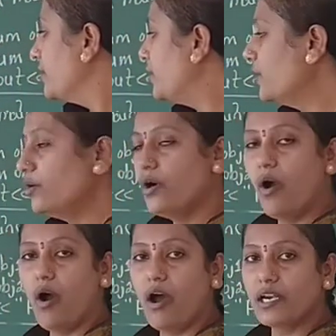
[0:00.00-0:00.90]

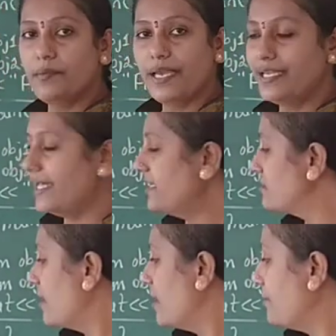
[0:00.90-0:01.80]
two argument
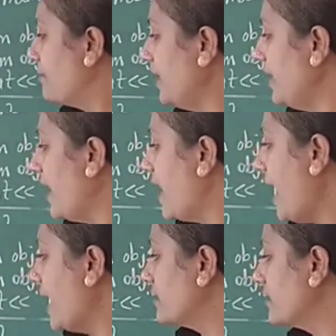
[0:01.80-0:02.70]
list
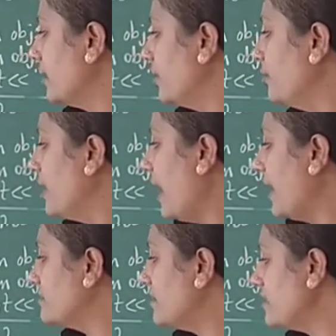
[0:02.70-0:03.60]
P and Q,
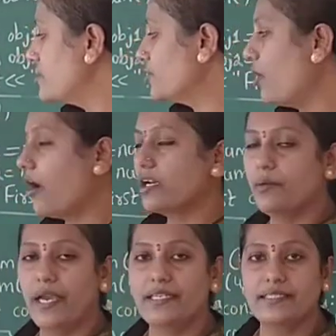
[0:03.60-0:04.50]
and these two
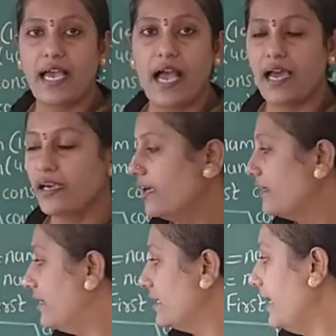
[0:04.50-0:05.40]
arguments
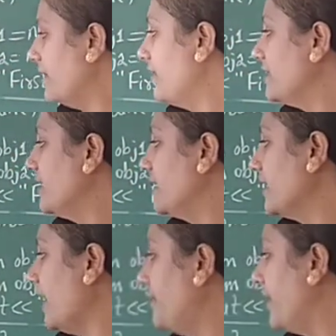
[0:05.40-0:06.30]
are declared with the
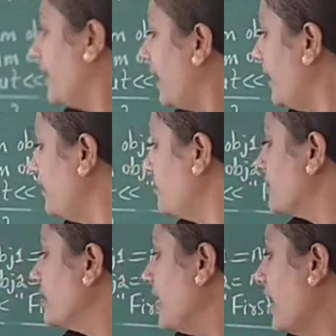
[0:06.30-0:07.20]
data type int,
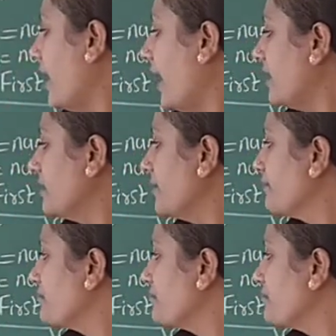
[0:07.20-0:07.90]
and